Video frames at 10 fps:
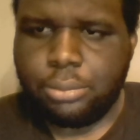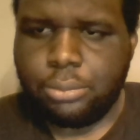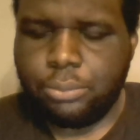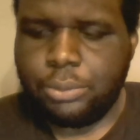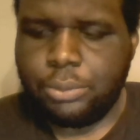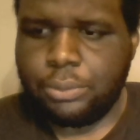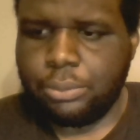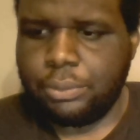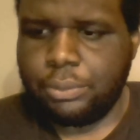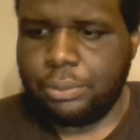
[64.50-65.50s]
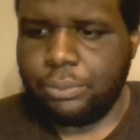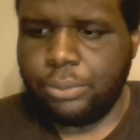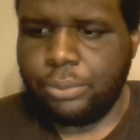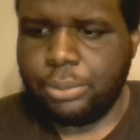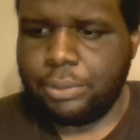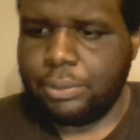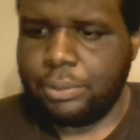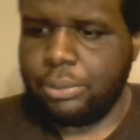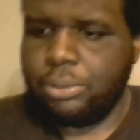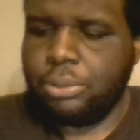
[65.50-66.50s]
wizards in Fairy Tail,
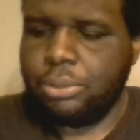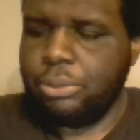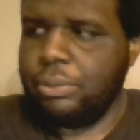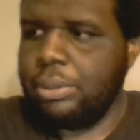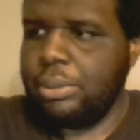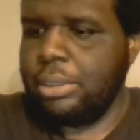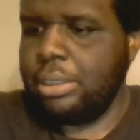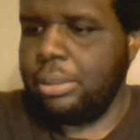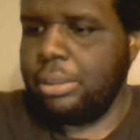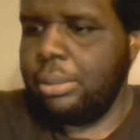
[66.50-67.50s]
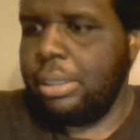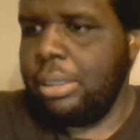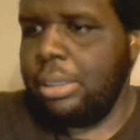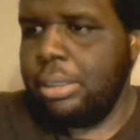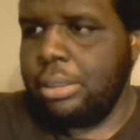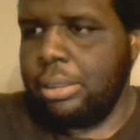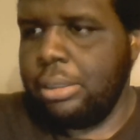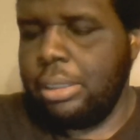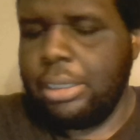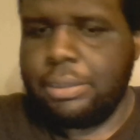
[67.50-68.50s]
Erza and
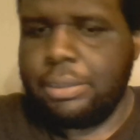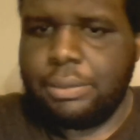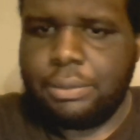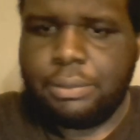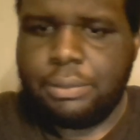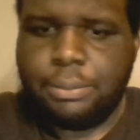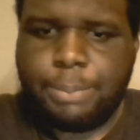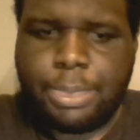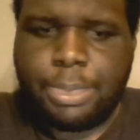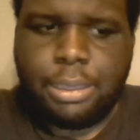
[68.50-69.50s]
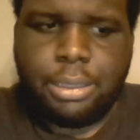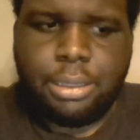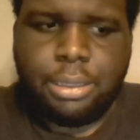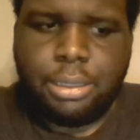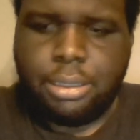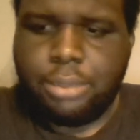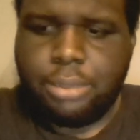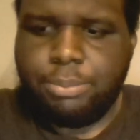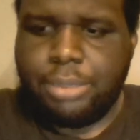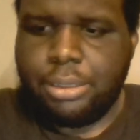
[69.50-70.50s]
Laxus, have
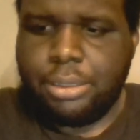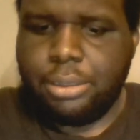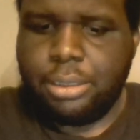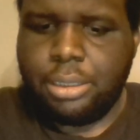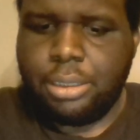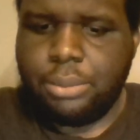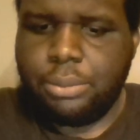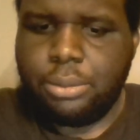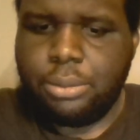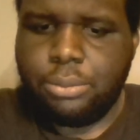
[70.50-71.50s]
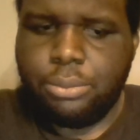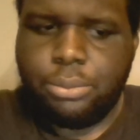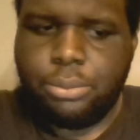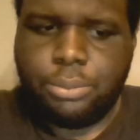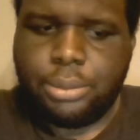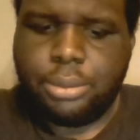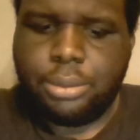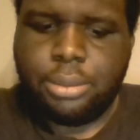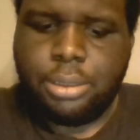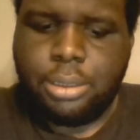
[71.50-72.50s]
battled out, knowing
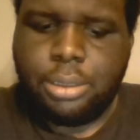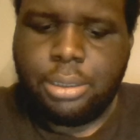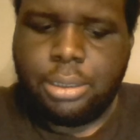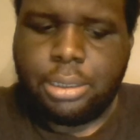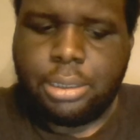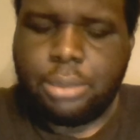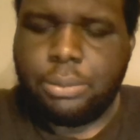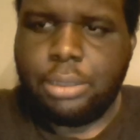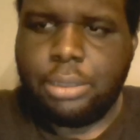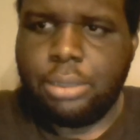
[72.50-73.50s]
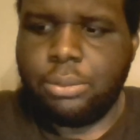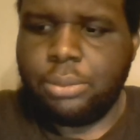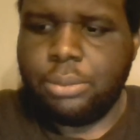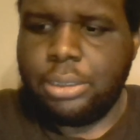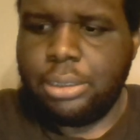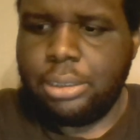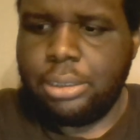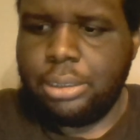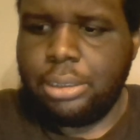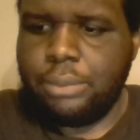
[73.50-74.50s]
how they are
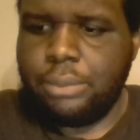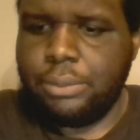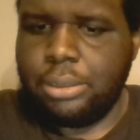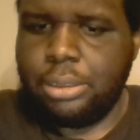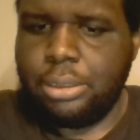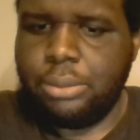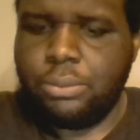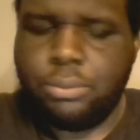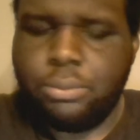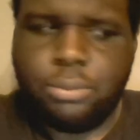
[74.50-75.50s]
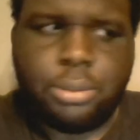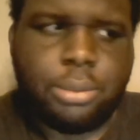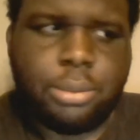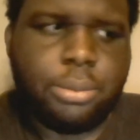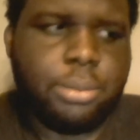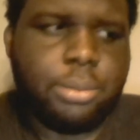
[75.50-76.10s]
evenly strong,